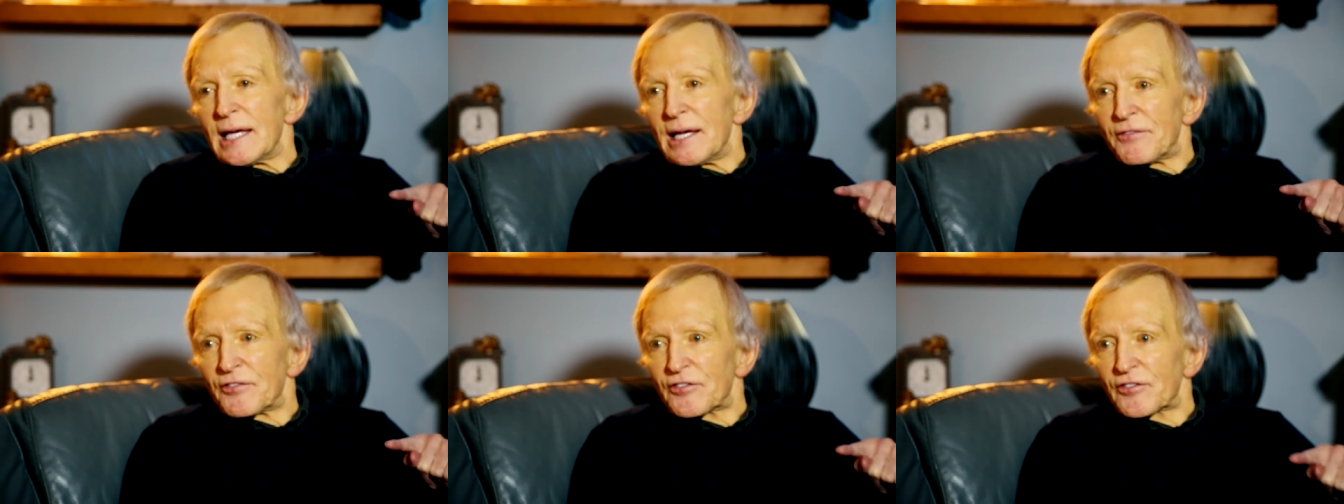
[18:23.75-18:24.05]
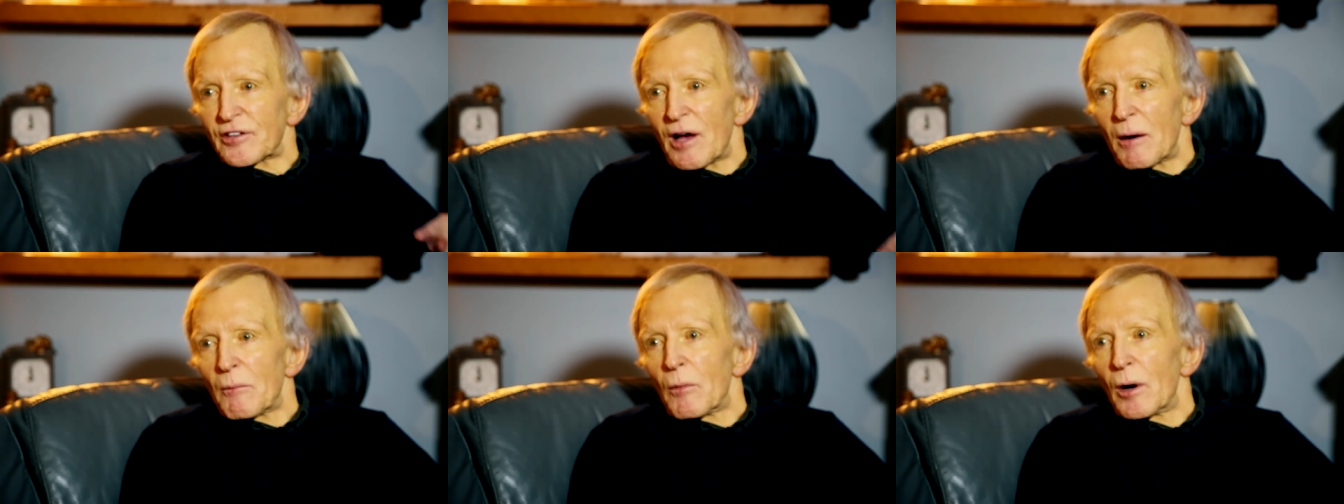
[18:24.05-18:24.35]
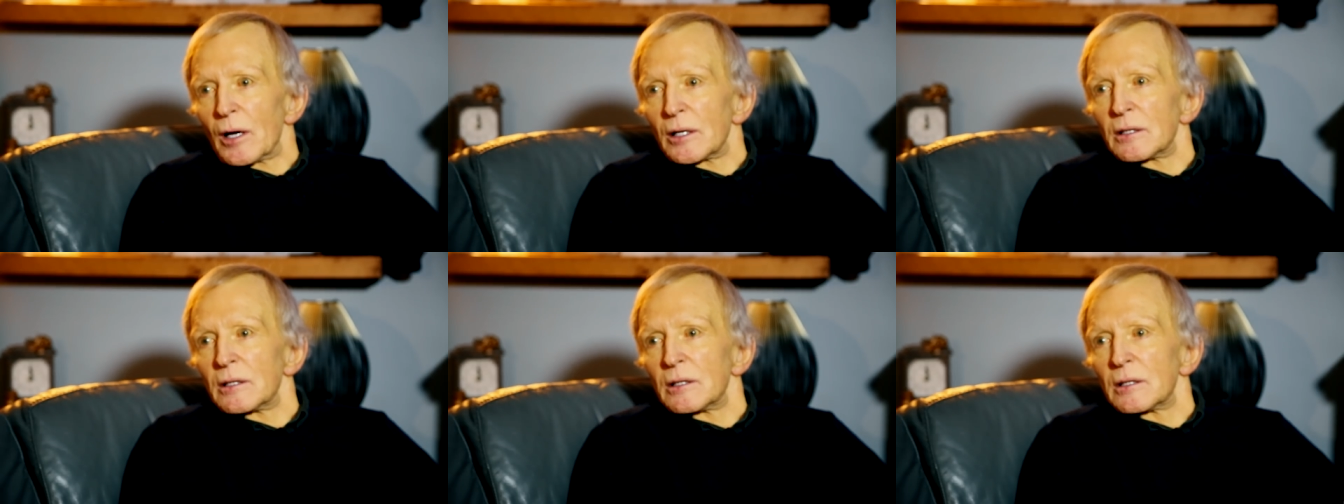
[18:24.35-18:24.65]
if
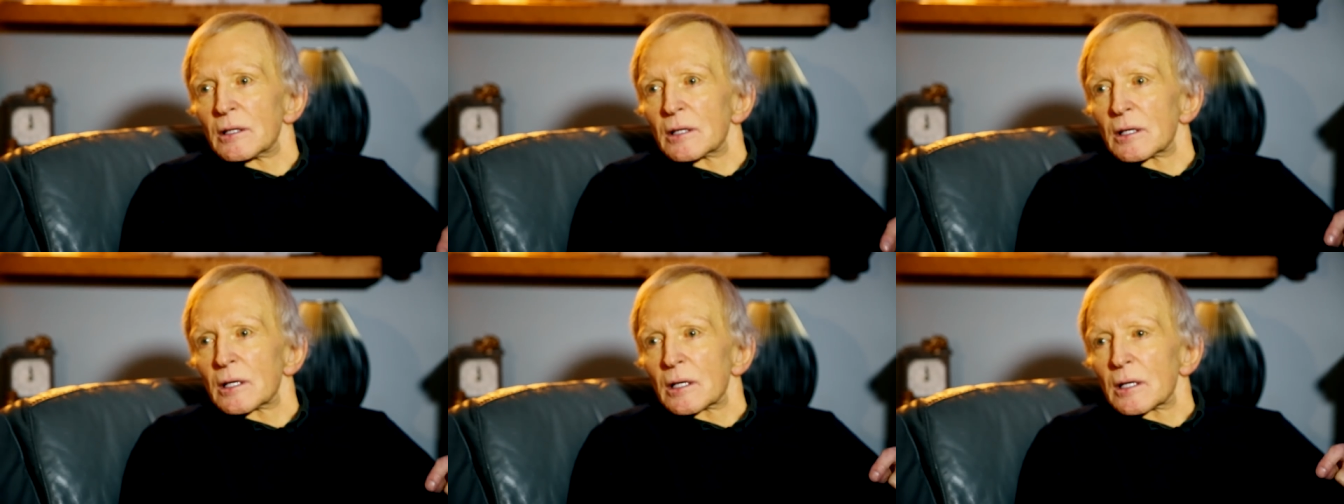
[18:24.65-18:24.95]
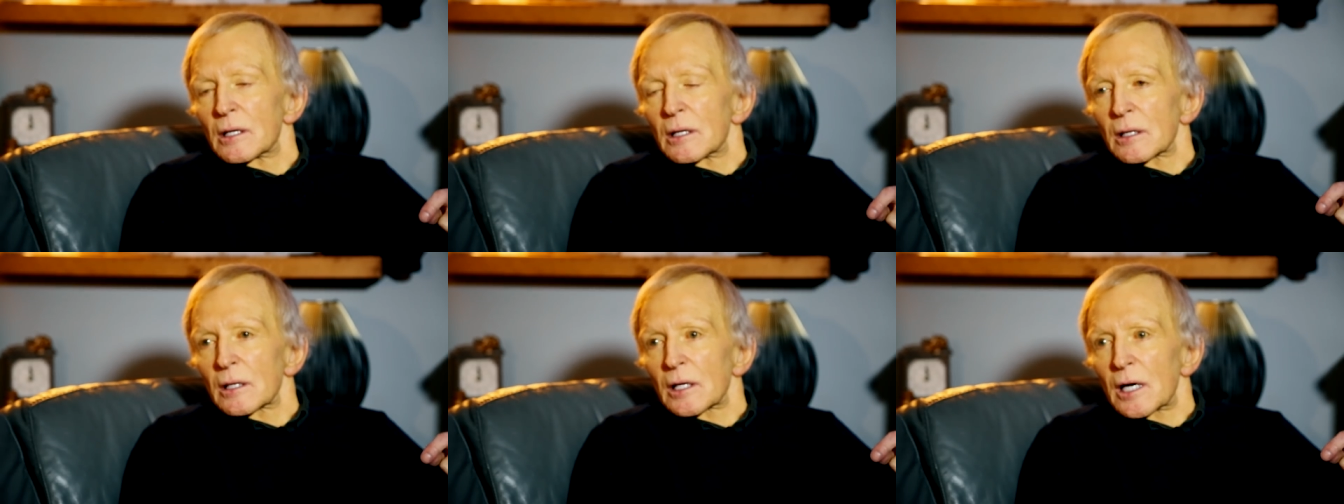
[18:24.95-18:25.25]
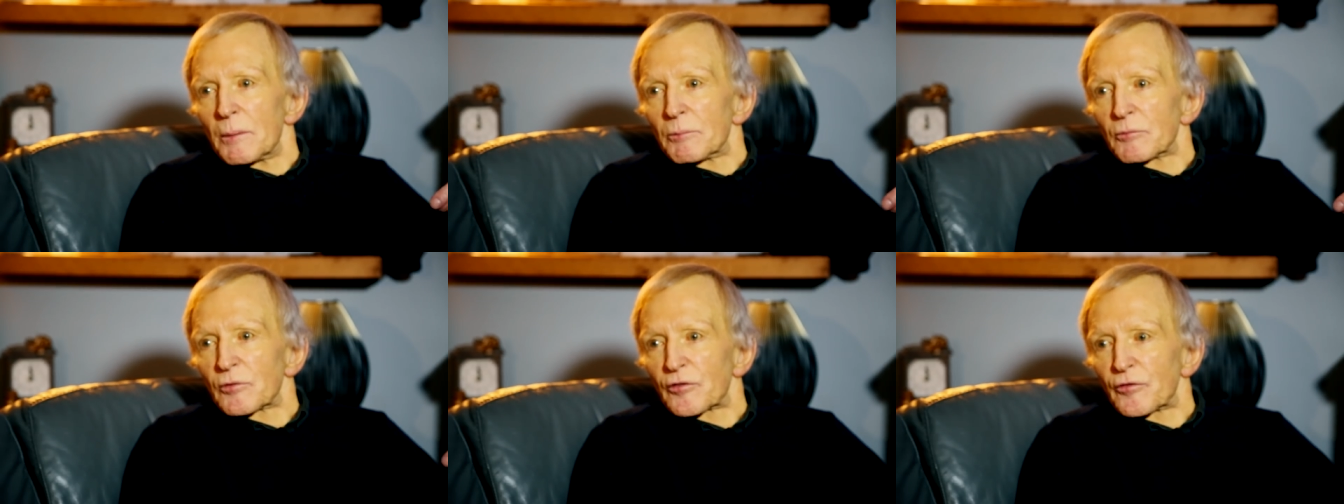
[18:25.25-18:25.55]
someone
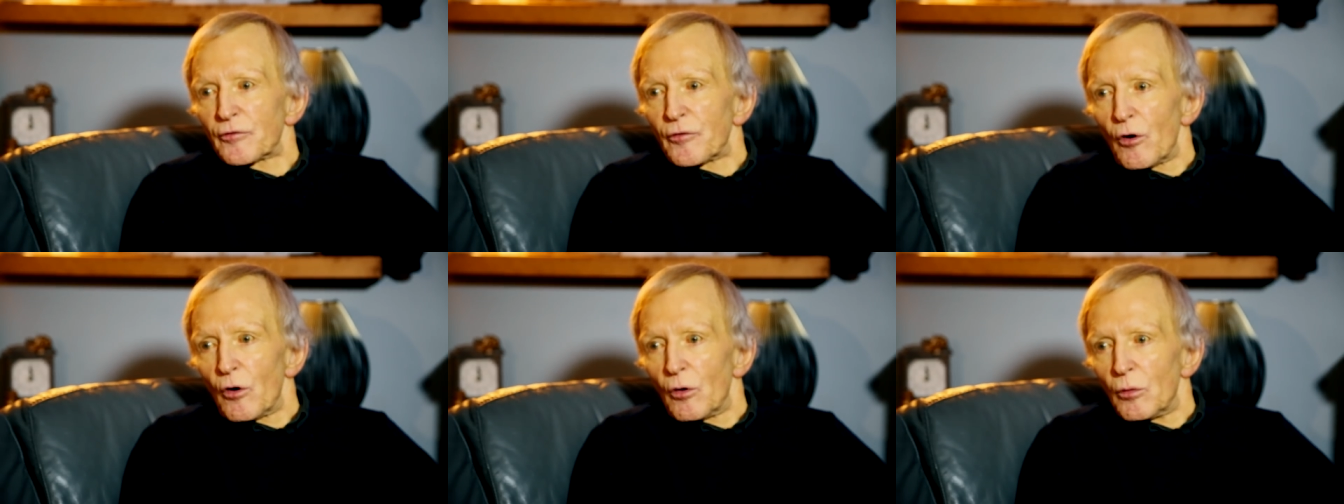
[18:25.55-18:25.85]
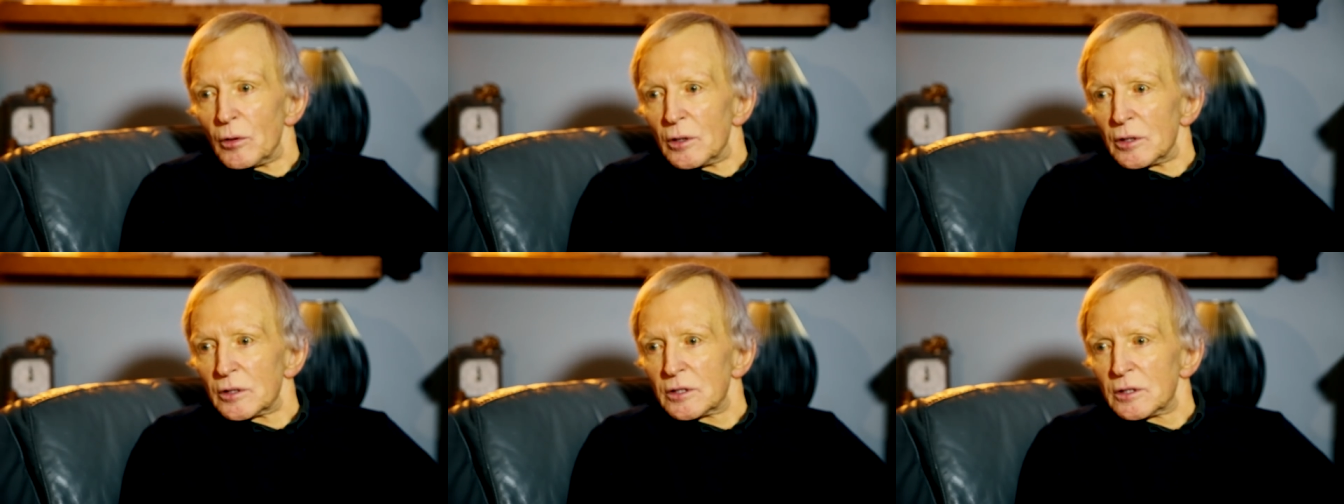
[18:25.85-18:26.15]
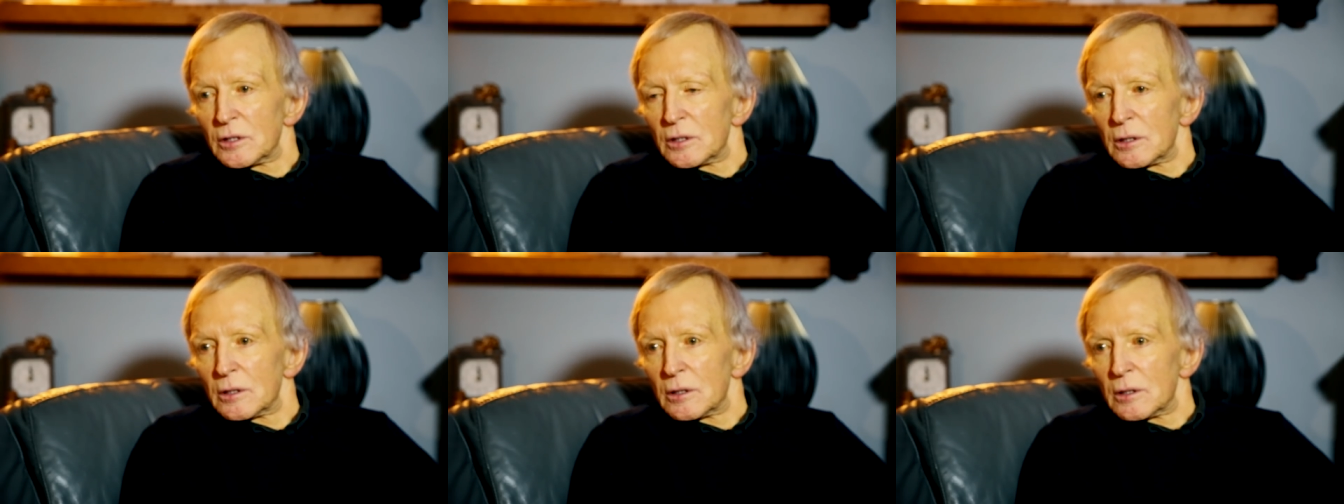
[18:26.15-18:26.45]
comes
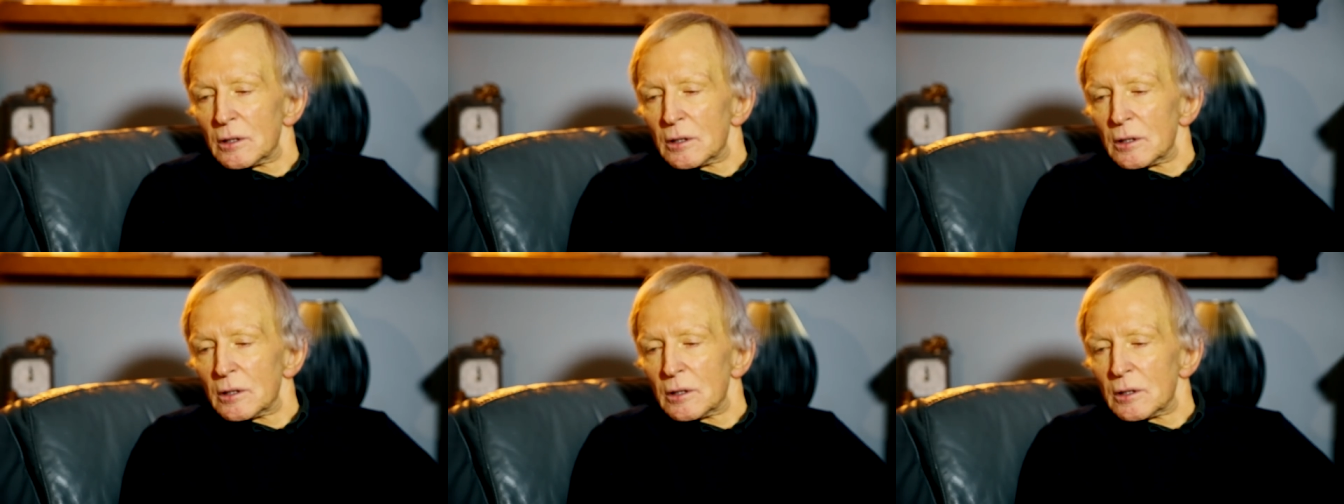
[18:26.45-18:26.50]
forward